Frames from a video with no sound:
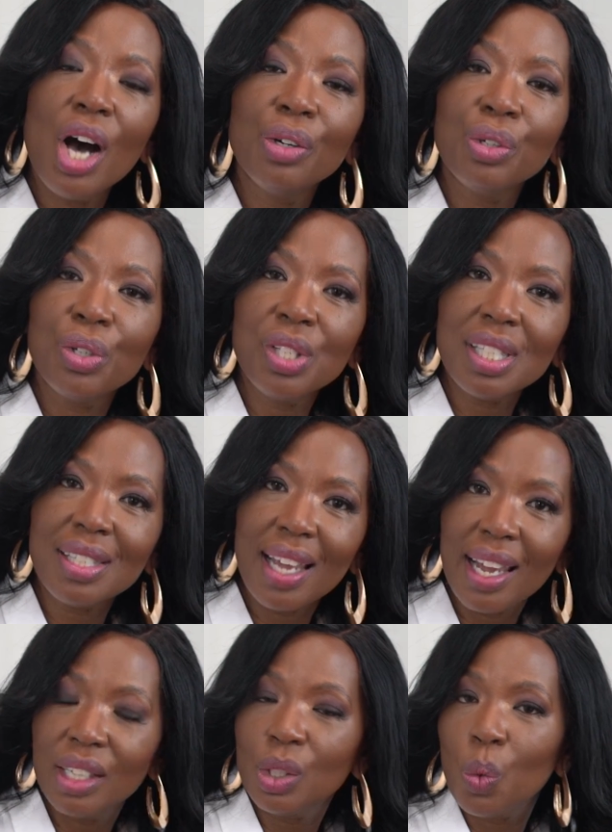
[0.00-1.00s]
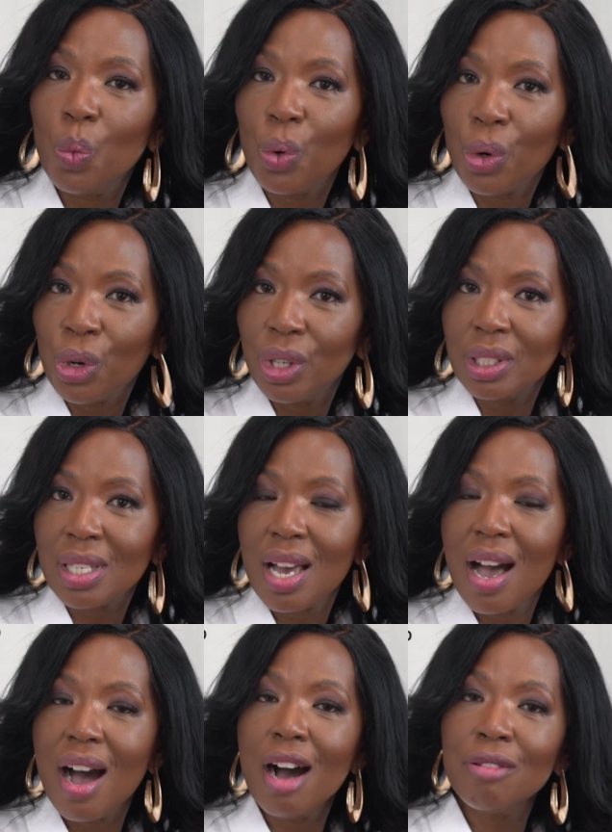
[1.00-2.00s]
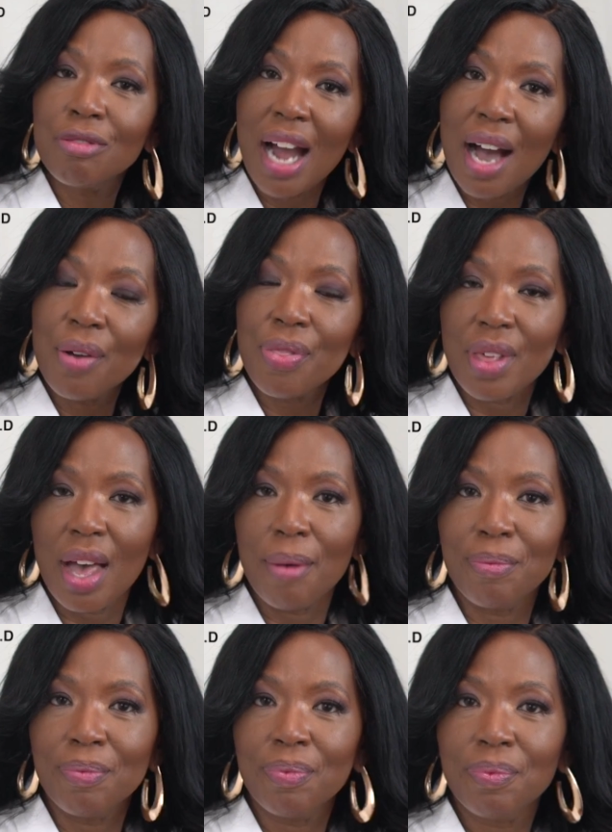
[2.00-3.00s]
understand the world around them.